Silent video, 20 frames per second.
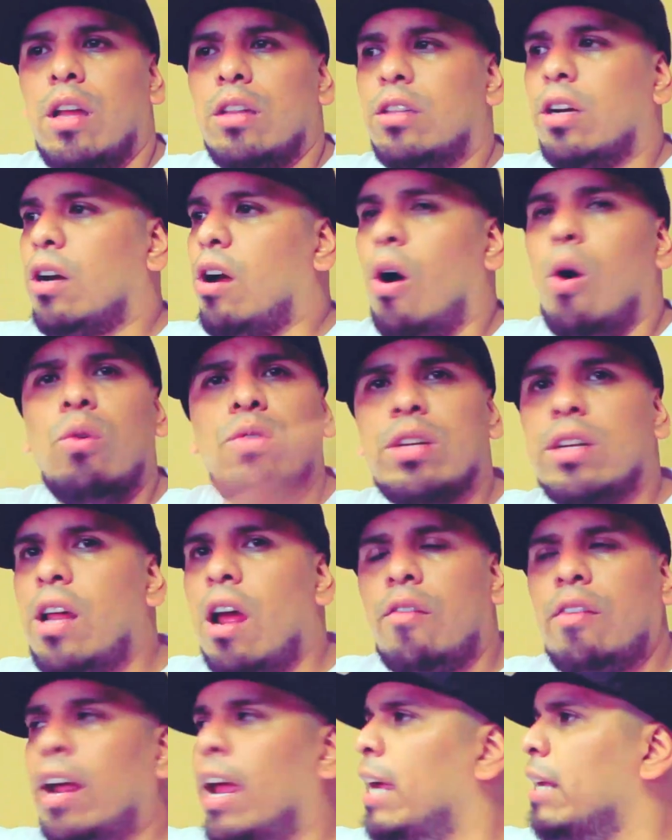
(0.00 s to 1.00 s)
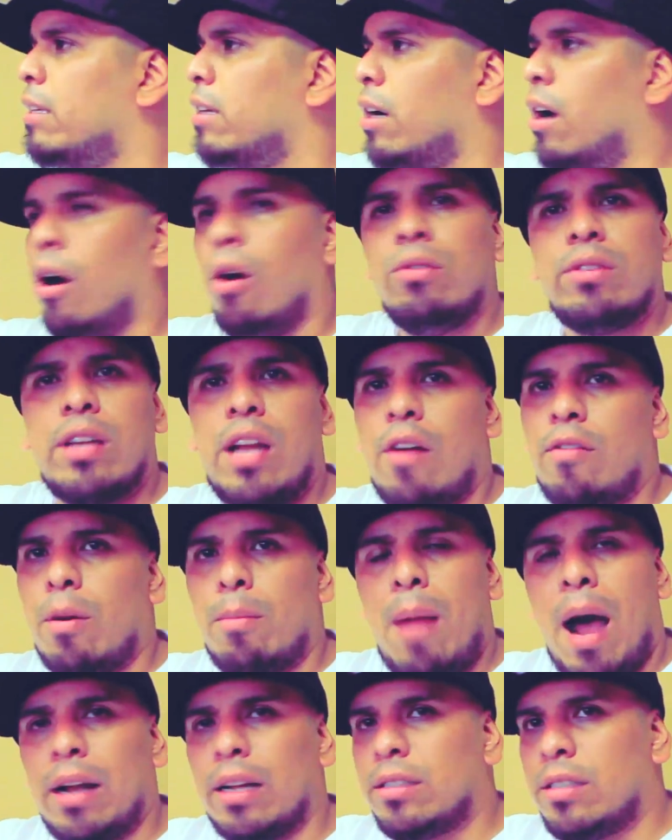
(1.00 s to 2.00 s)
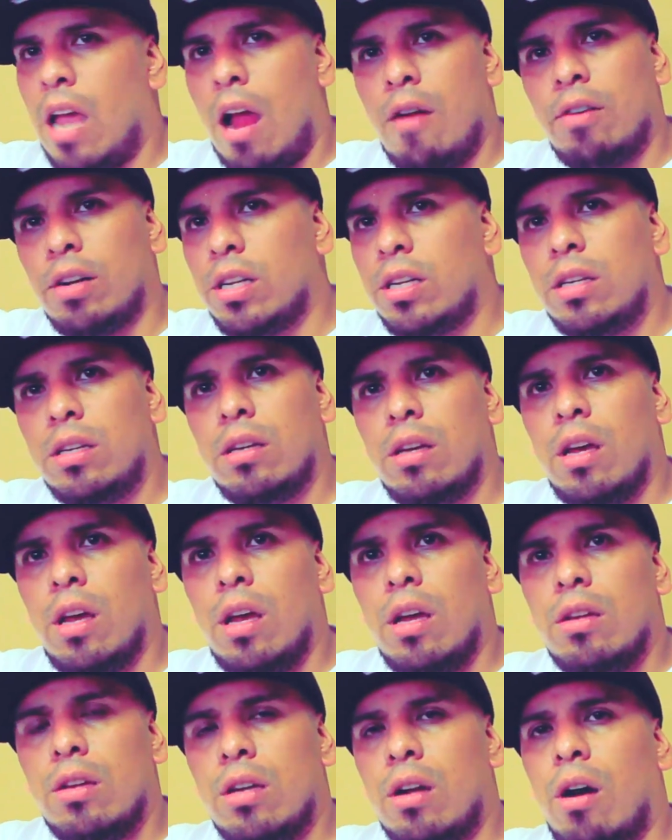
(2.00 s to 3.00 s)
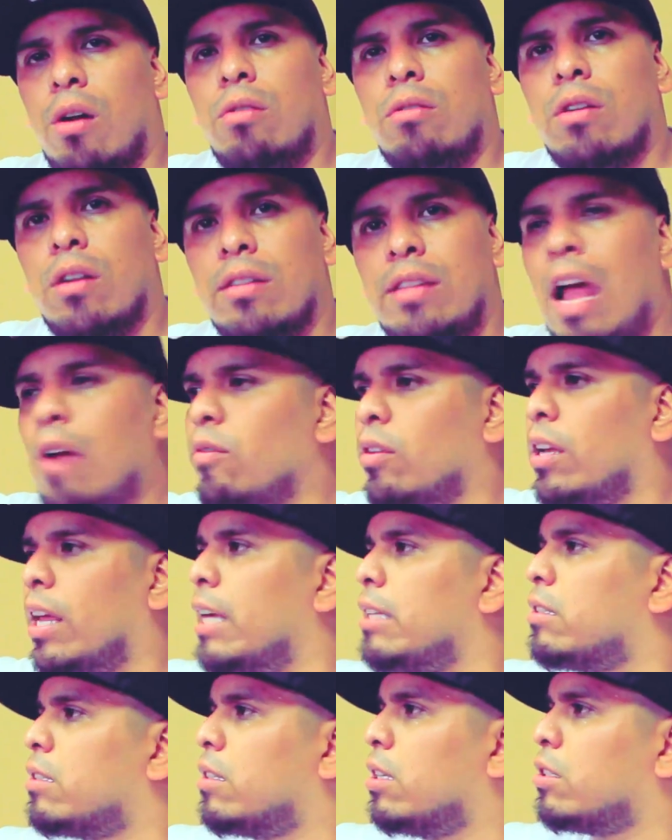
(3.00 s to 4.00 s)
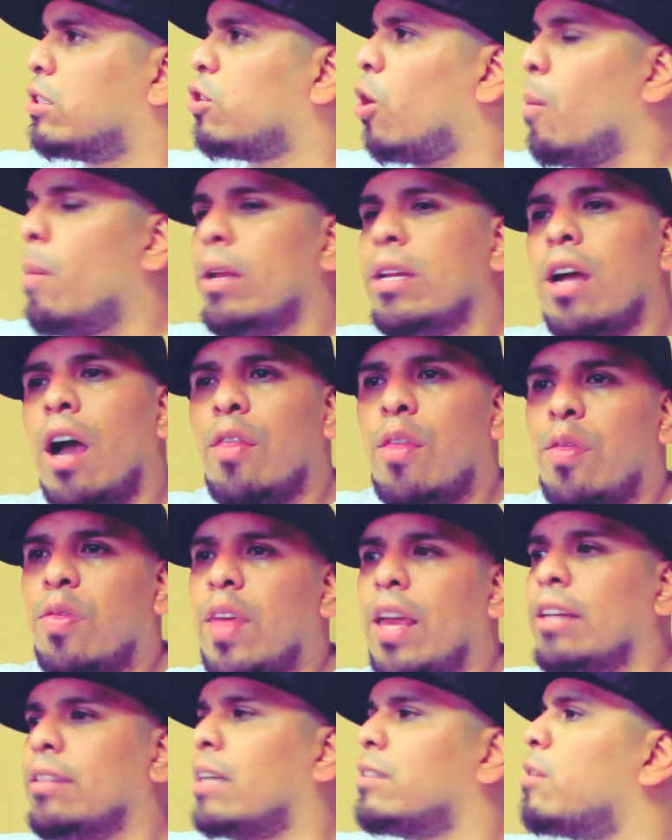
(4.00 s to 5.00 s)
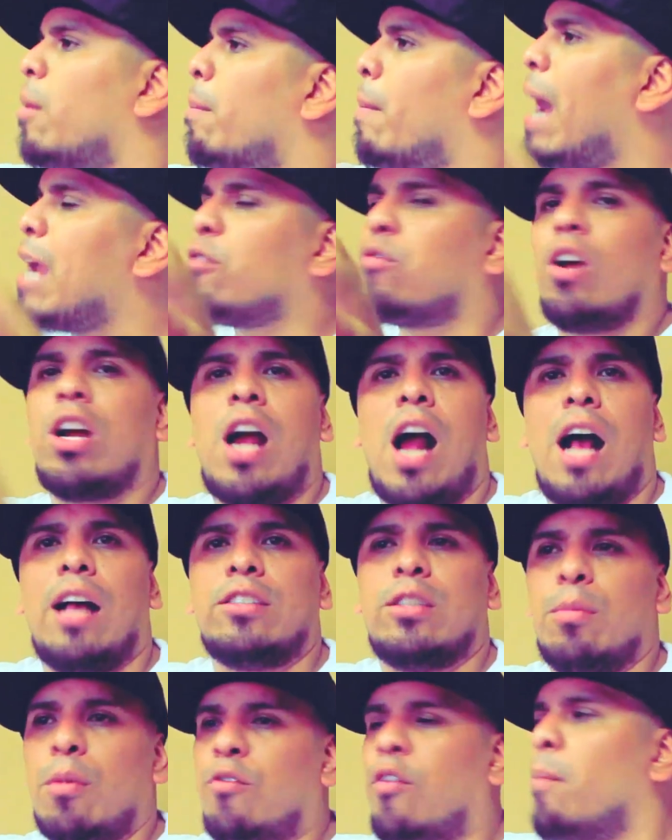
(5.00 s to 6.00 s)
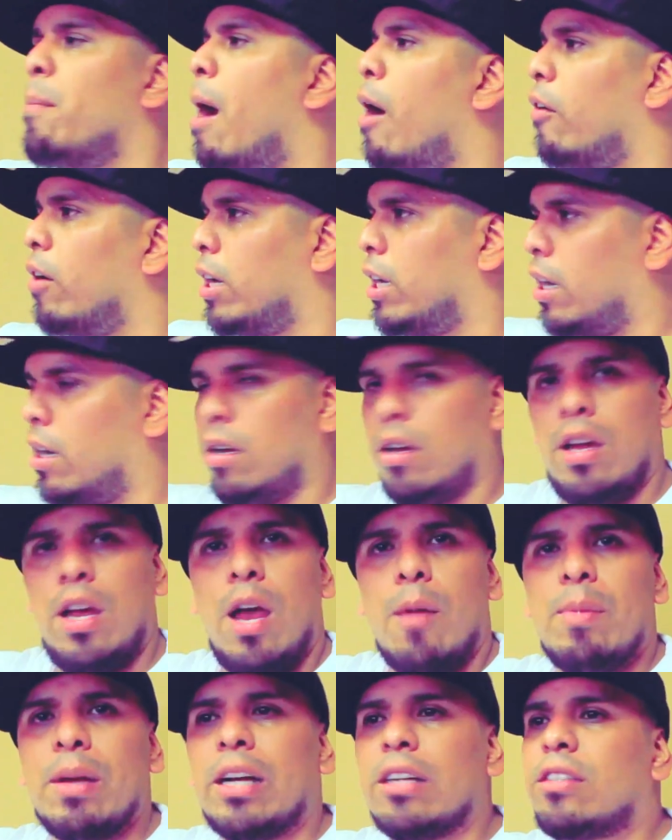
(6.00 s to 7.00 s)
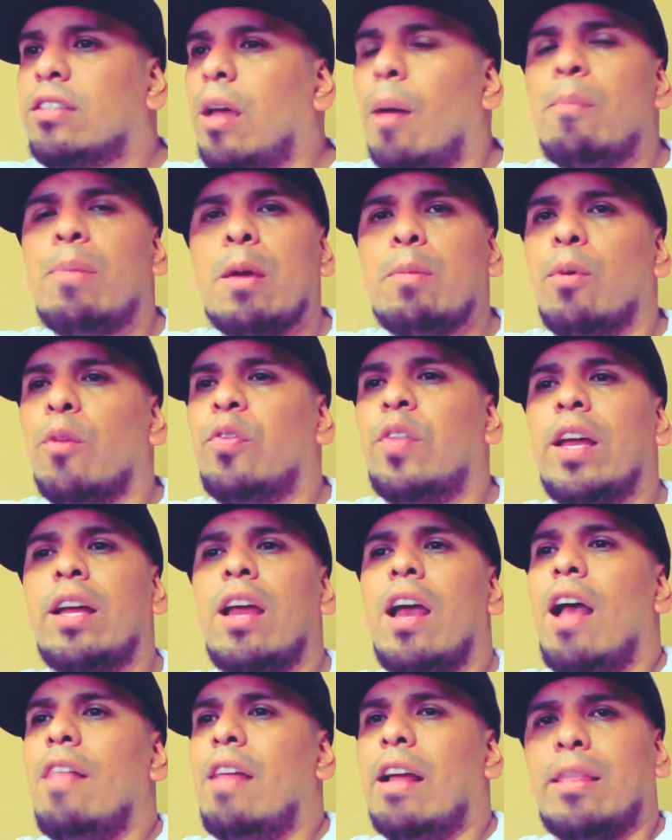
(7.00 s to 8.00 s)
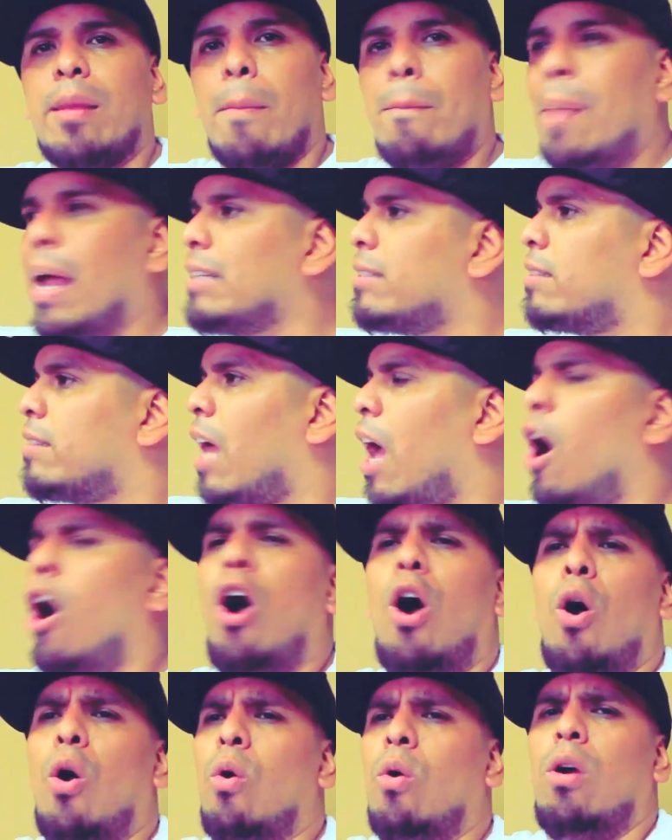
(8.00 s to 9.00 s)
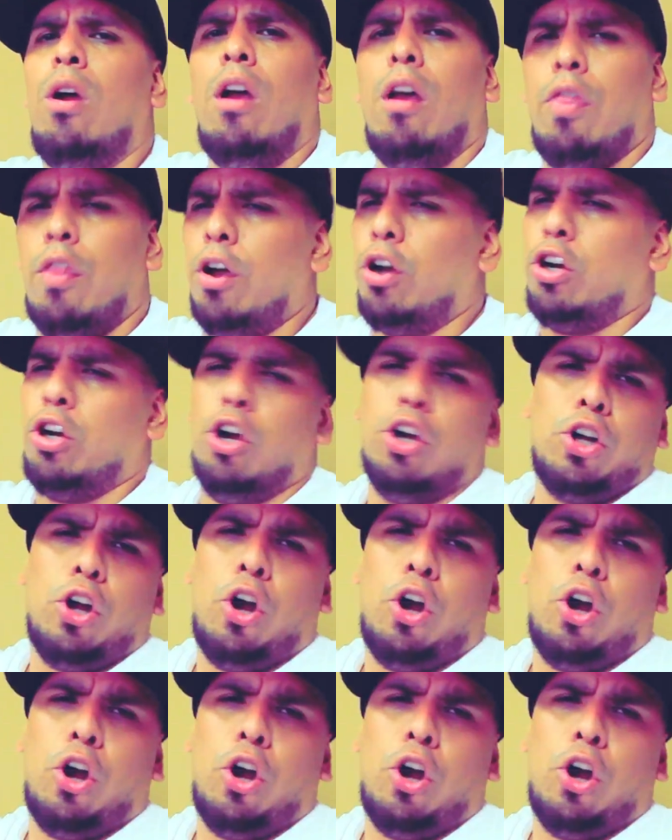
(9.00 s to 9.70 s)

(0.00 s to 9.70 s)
The golden era ain't the golden era monetarily, you know, that relates to so many other things. That's a microcosm of America, because some people think that the best time, oh, the good